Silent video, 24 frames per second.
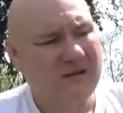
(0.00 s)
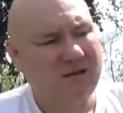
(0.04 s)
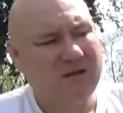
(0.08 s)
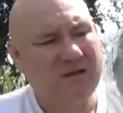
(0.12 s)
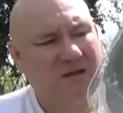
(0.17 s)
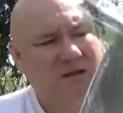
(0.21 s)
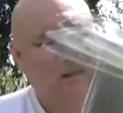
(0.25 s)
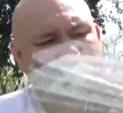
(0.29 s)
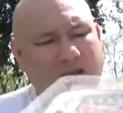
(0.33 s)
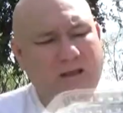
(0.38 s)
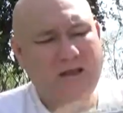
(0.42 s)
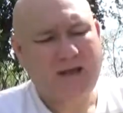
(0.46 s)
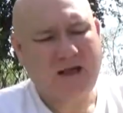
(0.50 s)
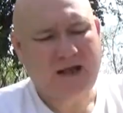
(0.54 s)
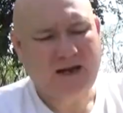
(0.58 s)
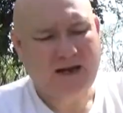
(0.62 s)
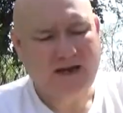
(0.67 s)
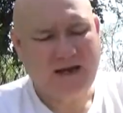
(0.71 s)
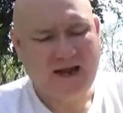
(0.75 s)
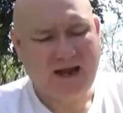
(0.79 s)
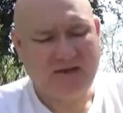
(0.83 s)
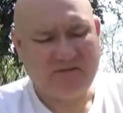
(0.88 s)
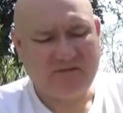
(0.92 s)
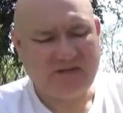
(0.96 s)
I
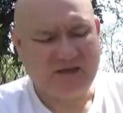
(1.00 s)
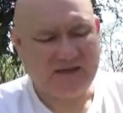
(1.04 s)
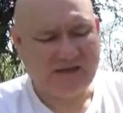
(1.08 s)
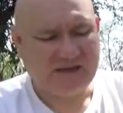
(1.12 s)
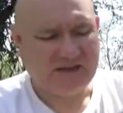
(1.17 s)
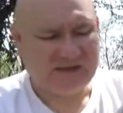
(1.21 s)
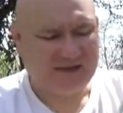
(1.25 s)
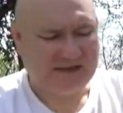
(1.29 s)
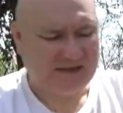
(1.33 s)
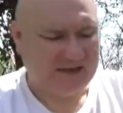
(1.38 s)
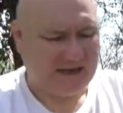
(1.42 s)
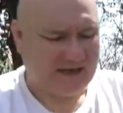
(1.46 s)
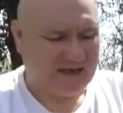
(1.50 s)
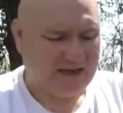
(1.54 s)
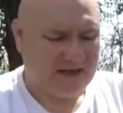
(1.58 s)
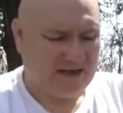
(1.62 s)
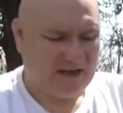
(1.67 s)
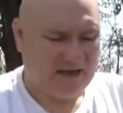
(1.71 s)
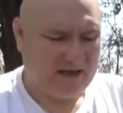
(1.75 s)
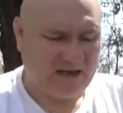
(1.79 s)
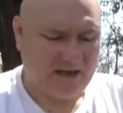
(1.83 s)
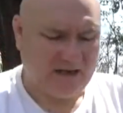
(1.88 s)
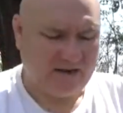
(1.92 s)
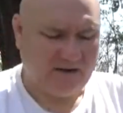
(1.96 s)
can have this sitting
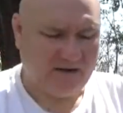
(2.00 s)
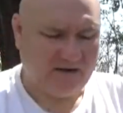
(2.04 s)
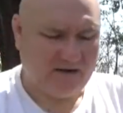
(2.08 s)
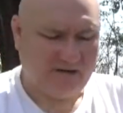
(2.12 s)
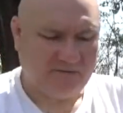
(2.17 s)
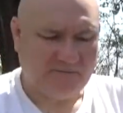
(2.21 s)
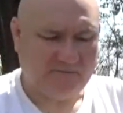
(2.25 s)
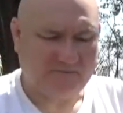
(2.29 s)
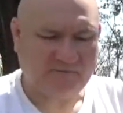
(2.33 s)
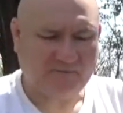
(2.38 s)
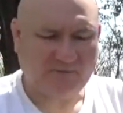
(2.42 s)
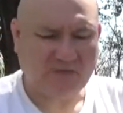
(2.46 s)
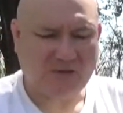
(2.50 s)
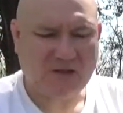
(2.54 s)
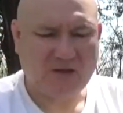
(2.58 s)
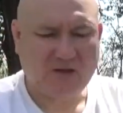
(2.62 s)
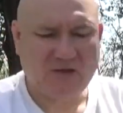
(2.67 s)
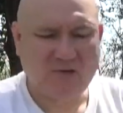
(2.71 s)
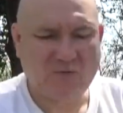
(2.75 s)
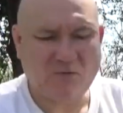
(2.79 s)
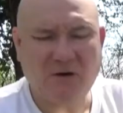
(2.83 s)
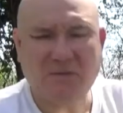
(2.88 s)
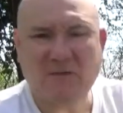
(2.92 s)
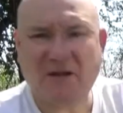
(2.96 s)
here
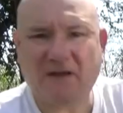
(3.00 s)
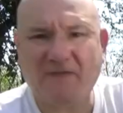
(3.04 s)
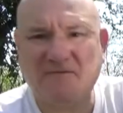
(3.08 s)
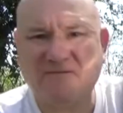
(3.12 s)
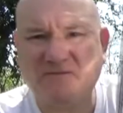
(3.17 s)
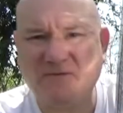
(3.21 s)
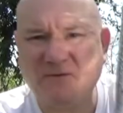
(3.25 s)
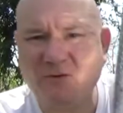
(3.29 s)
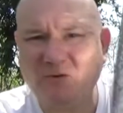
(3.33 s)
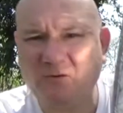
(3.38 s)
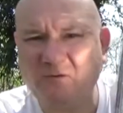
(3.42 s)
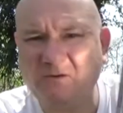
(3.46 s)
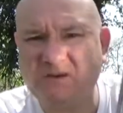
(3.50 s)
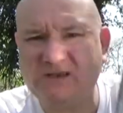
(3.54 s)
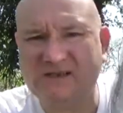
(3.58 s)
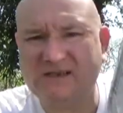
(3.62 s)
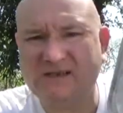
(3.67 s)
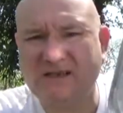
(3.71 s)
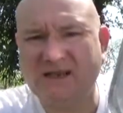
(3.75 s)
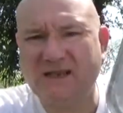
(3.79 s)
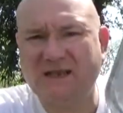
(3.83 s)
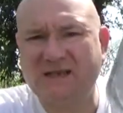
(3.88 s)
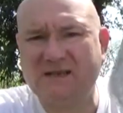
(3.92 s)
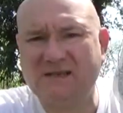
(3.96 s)
where my food
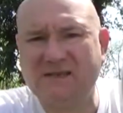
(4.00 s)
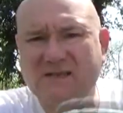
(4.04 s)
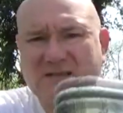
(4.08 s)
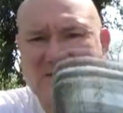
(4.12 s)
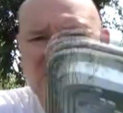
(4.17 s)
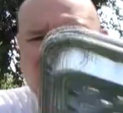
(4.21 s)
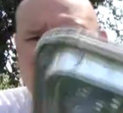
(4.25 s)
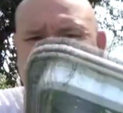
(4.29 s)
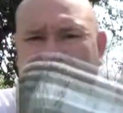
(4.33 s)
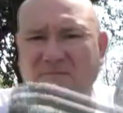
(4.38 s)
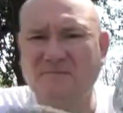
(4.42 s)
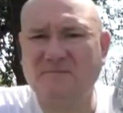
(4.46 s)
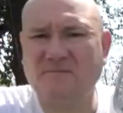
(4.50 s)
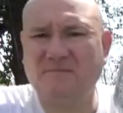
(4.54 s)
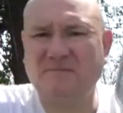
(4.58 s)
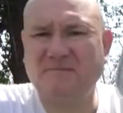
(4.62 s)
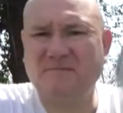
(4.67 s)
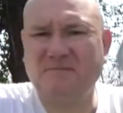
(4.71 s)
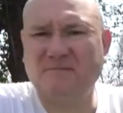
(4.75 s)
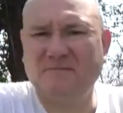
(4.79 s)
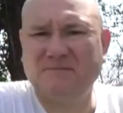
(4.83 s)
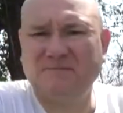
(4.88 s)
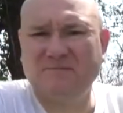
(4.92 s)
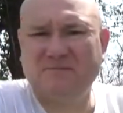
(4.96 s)
sits,
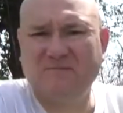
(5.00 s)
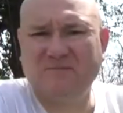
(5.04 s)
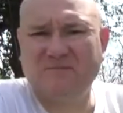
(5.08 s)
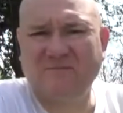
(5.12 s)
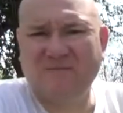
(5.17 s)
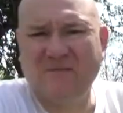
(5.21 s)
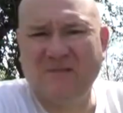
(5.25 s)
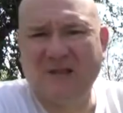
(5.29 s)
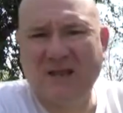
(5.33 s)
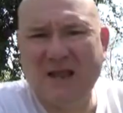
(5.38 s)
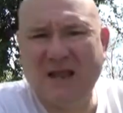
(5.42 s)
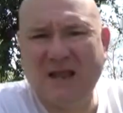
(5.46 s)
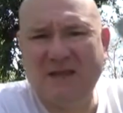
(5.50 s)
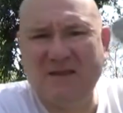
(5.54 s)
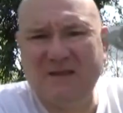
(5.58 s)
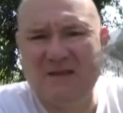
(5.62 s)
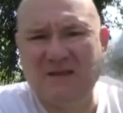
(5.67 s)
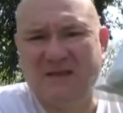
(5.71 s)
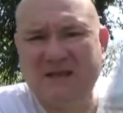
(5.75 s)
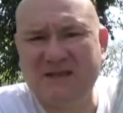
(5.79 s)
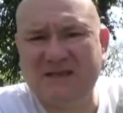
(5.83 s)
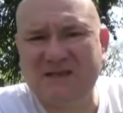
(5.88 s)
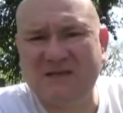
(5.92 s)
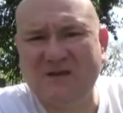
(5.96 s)
and
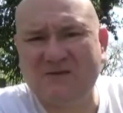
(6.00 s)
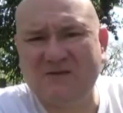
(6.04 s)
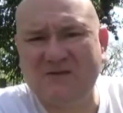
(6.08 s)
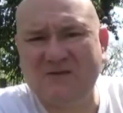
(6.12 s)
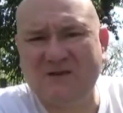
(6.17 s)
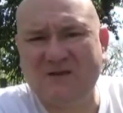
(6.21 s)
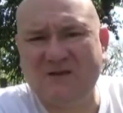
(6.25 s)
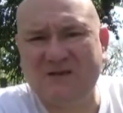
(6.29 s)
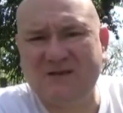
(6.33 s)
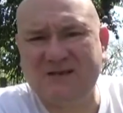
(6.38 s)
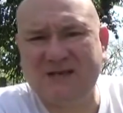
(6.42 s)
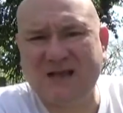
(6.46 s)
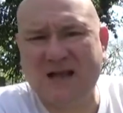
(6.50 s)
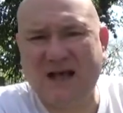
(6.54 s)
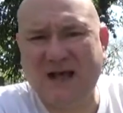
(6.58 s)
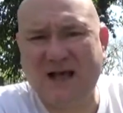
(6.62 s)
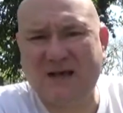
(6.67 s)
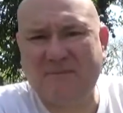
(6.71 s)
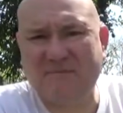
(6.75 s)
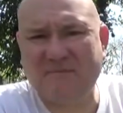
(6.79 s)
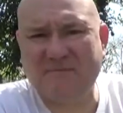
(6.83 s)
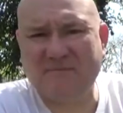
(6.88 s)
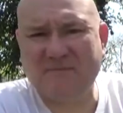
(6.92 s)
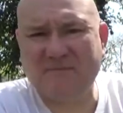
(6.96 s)
then this goes on
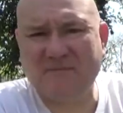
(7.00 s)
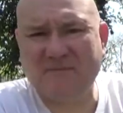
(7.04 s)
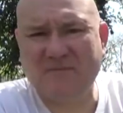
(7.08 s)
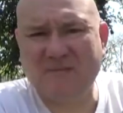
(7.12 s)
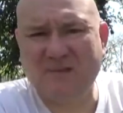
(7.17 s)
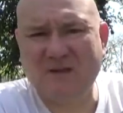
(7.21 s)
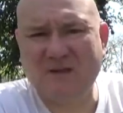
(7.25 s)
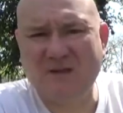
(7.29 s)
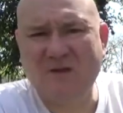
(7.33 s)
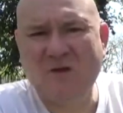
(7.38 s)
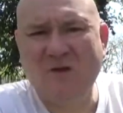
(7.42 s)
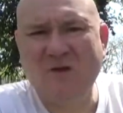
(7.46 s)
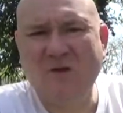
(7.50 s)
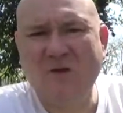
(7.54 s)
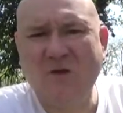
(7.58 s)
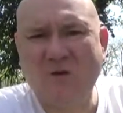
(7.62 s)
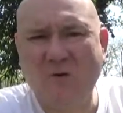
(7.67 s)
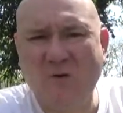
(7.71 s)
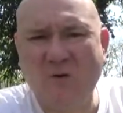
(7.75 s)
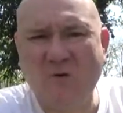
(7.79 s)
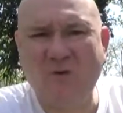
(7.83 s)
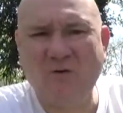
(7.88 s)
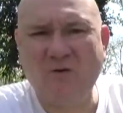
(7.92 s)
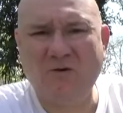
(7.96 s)
top,
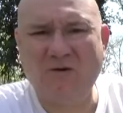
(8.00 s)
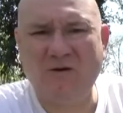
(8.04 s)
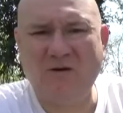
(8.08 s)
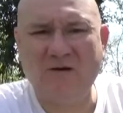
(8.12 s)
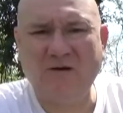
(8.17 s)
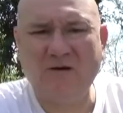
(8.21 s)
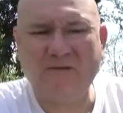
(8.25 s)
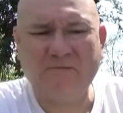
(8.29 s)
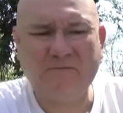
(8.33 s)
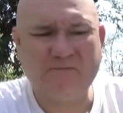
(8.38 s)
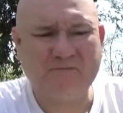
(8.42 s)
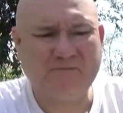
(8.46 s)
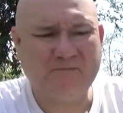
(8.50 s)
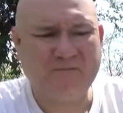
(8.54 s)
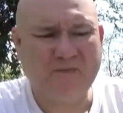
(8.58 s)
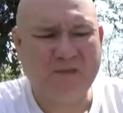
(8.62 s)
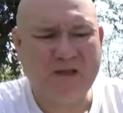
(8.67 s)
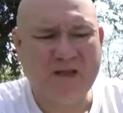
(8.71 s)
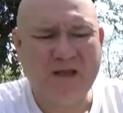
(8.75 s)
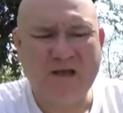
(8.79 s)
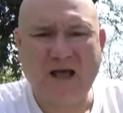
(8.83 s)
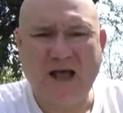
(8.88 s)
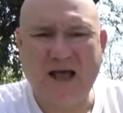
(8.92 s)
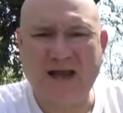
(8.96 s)
or
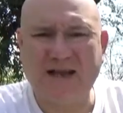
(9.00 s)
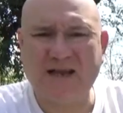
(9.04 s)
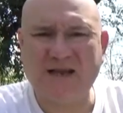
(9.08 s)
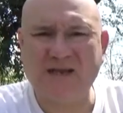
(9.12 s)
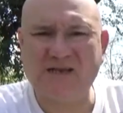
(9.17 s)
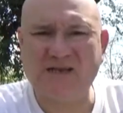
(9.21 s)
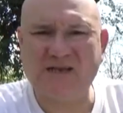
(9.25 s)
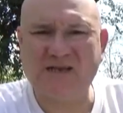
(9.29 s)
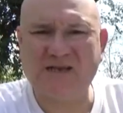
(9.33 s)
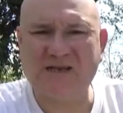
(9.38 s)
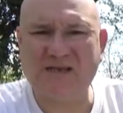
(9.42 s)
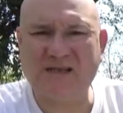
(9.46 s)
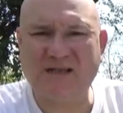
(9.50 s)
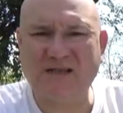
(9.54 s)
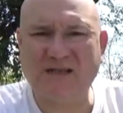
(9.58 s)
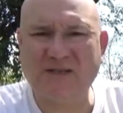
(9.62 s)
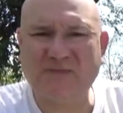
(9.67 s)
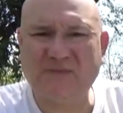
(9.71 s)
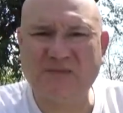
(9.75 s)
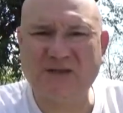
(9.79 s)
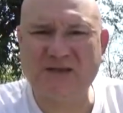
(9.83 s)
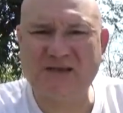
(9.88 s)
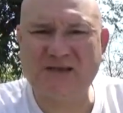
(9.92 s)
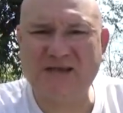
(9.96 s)
I can just
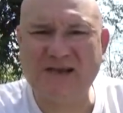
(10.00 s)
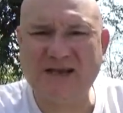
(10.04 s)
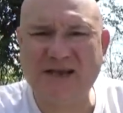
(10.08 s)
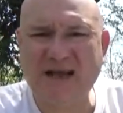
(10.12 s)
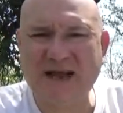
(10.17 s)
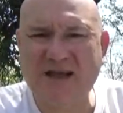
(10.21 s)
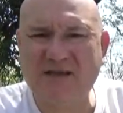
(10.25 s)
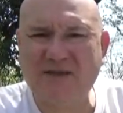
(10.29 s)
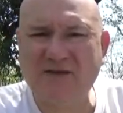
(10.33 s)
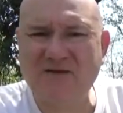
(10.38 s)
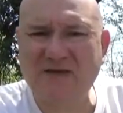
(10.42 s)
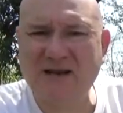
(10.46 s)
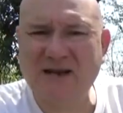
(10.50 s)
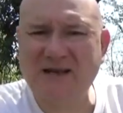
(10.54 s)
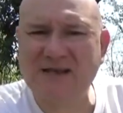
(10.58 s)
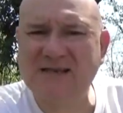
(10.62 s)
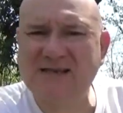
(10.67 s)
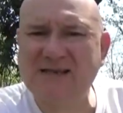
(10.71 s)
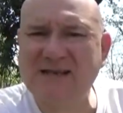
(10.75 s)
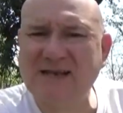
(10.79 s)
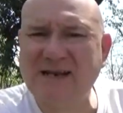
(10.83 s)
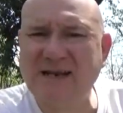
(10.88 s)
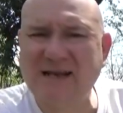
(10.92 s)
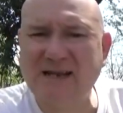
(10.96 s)
clip this together and
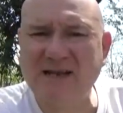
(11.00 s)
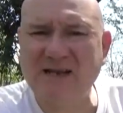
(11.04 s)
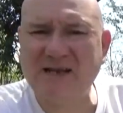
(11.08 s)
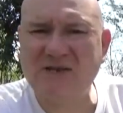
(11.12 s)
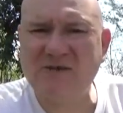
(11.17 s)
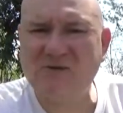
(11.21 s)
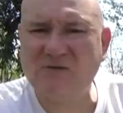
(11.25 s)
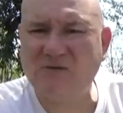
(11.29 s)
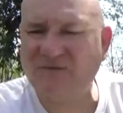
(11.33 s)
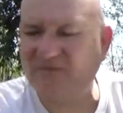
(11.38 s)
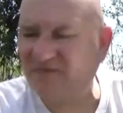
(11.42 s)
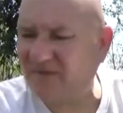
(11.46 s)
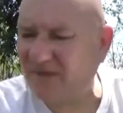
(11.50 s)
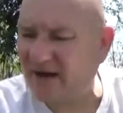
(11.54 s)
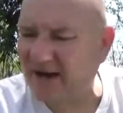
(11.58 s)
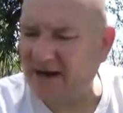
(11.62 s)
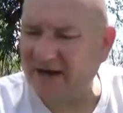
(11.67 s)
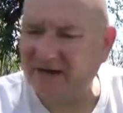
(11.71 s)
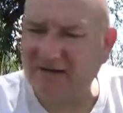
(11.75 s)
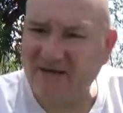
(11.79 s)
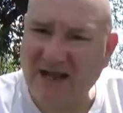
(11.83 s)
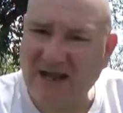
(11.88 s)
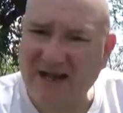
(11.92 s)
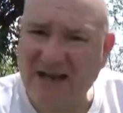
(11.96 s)
set it into a
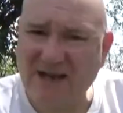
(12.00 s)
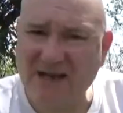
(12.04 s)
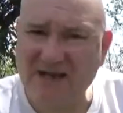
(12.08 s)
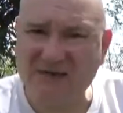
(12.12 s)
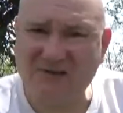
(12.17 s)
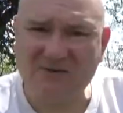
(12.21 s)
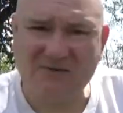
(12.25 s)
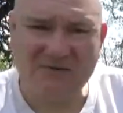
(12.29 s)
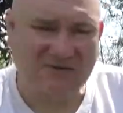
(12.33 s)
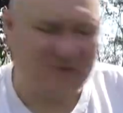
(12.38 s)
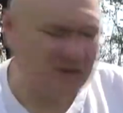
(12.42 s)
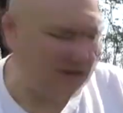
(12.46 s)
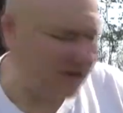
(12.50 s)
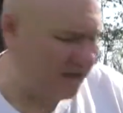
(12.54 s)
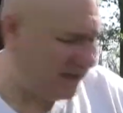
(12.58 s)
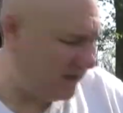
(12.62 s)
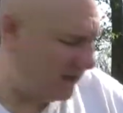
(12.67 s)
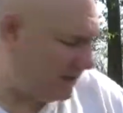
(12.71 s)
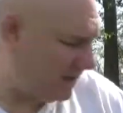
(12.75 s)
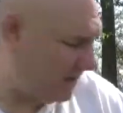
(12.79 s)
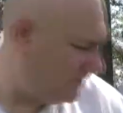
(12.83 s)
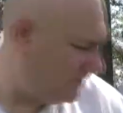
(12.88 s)
fire like I do the